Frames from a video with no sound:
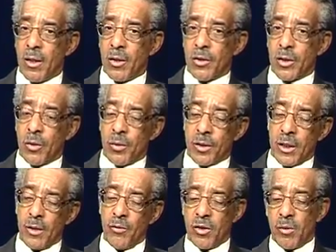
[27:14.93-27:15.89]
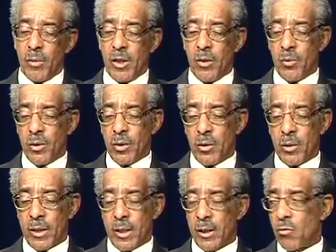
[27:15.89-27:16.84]
So it seems to me when you
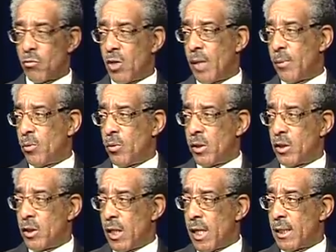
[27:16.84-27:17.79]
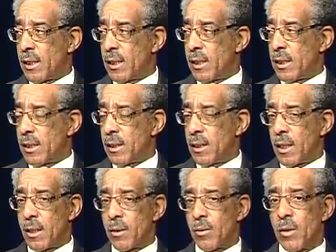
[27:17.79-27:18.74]
look at the Robert Wood Johnsons,
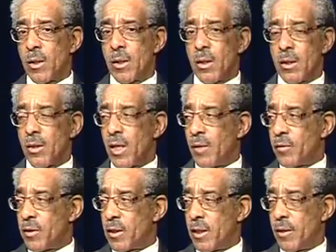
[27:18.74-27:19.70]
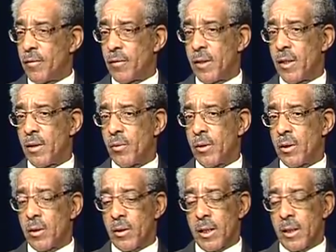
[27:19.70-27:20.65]
you have the same thing. When you
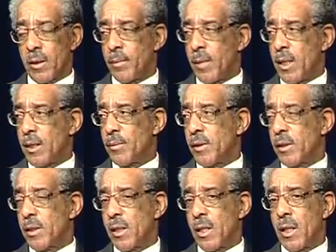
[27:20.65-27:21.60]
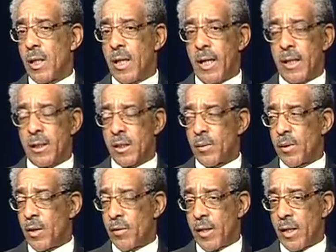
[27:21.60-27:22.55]
look at the Barnabas and some of
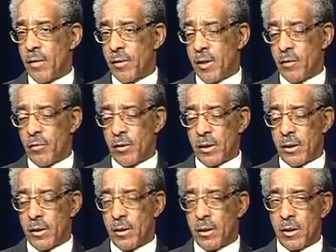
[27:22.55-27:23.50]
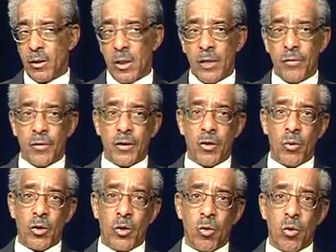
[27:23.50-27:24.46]
the other healthcare facilities, or even though
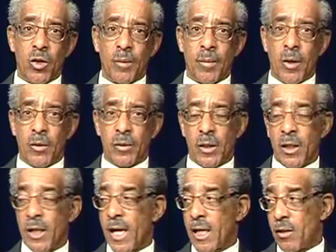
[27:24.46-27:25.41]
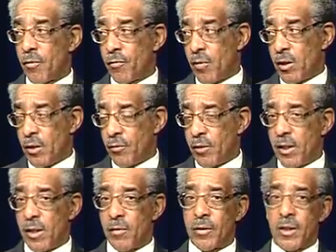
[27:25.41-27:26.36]
we talk about the lack of funding for
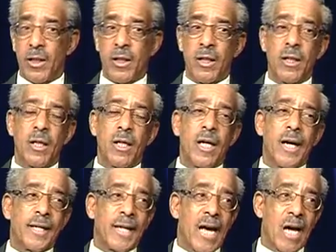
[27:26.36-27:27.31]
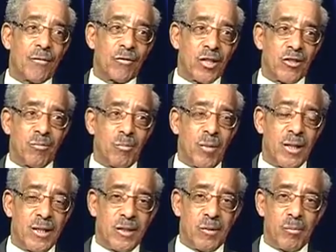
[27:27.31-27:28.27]
healthcare, not having enough
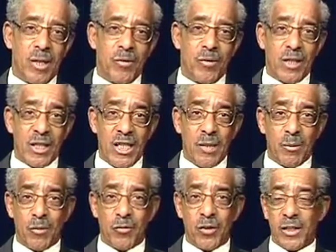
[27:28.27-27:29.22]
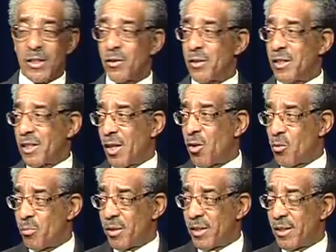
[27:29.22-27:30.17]
money to maybe keep the facilities
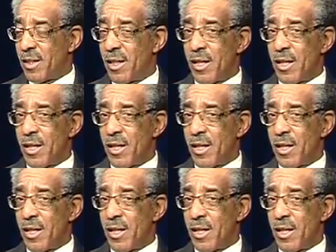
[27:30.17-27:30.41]
open,